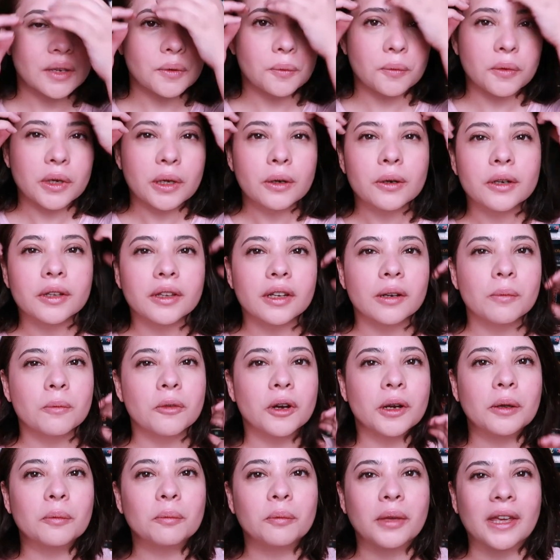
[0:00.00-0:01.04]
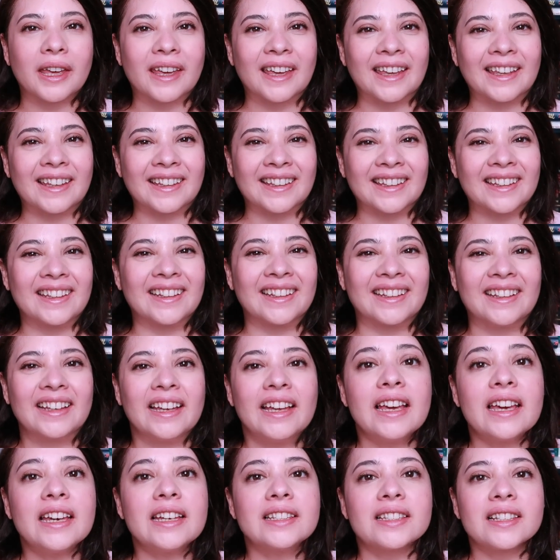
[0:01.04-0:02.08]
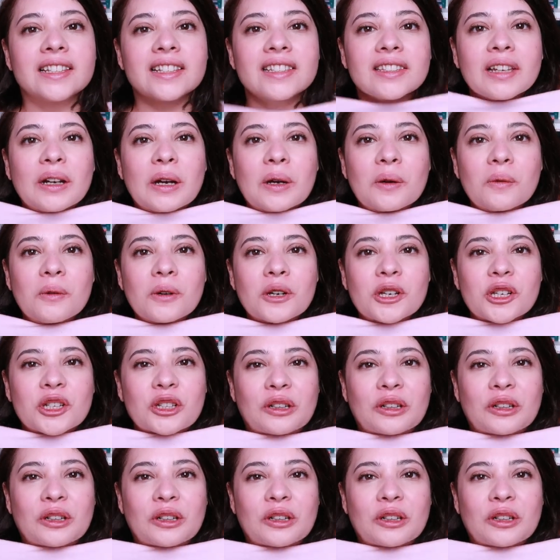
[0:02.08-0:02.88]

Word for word: Is it weird that I'm wearing pink? It's a Star Wars